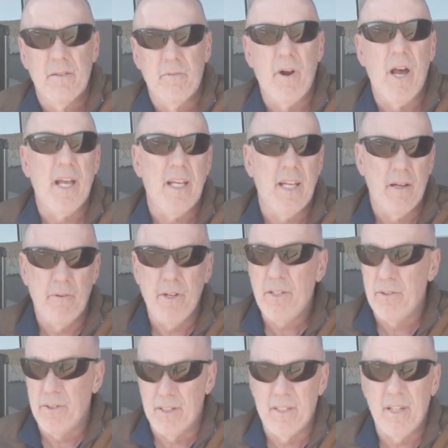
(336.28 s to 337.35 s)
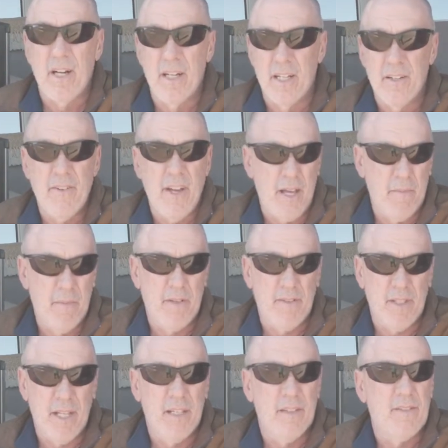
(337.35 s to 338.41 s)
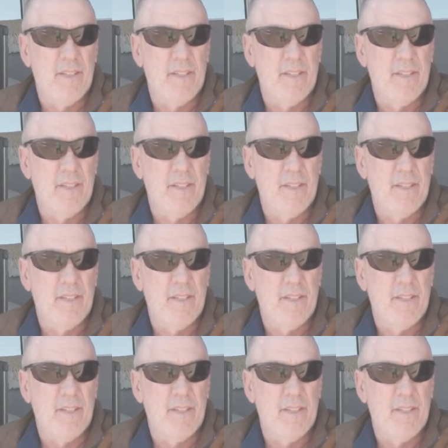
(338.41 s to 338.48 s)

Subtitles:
Right. And we do a ton of Amazon stuff.